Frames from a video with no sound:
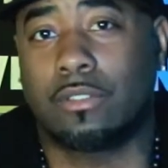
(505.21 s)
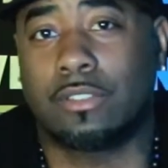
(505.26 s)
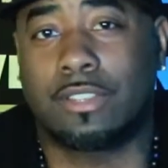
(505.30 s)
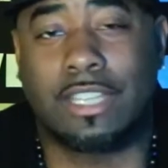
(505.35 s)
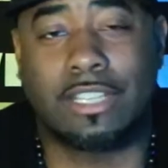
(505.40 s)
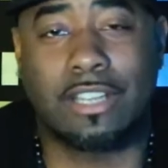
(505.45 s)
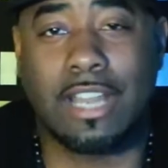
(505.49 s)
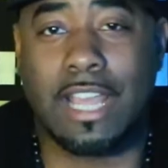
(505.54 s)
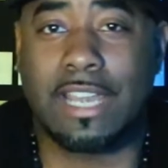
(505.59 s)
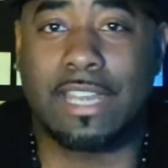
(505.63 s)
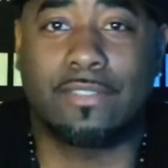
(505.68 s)

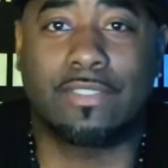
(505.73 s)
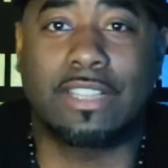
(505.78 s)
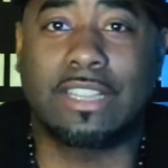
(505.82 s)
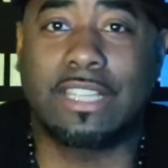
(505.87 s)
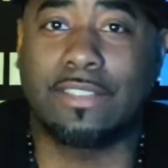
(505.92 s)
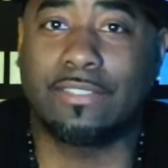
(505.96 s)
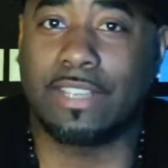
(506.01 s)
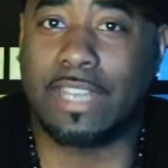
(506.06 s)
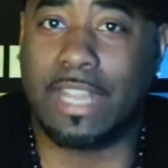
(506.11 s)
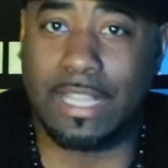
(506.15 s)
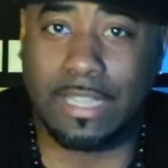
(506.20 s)
They're not even
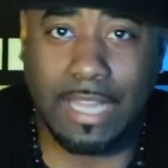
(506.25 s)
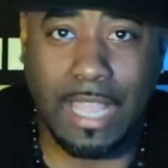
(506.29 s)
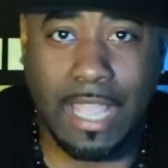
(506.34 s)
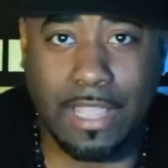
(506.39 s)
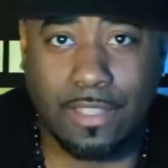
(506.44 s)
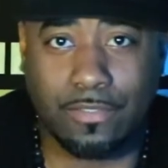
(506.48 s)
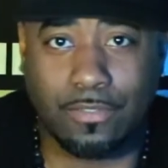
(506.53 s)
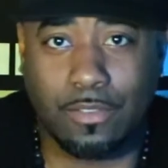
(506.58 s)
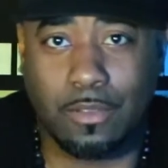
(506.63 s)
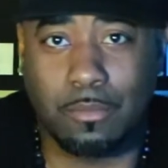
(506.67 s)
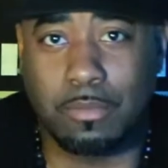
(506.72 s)
living that
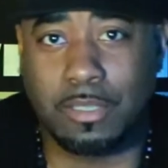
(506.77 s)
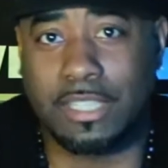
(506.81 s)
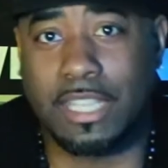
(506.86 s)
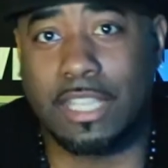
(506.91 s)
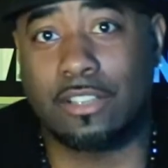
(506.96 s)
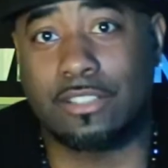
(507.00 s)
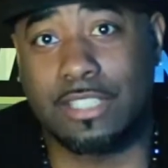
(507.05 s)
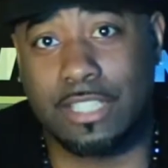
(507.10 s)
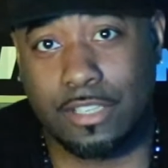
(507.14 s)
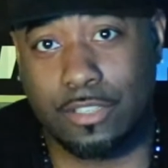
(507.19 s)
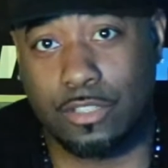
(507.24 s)
life, but
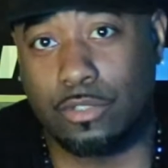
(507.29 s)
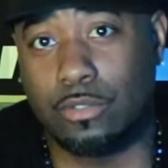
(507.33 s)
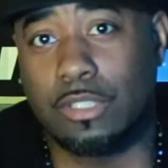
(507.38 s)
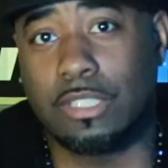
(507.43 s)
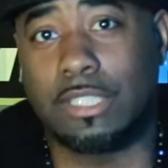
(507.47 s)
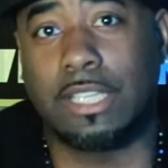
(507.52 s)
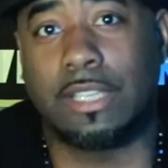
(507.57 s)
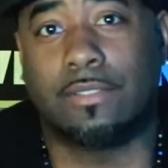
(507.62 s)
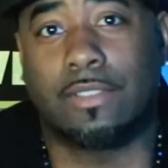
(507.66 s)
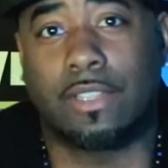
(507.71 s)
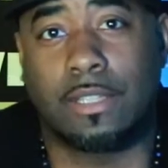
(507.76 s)
they'll tell you to
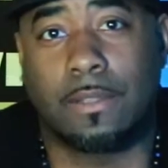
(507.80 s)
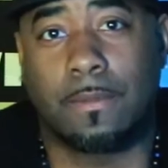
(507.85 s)
live it.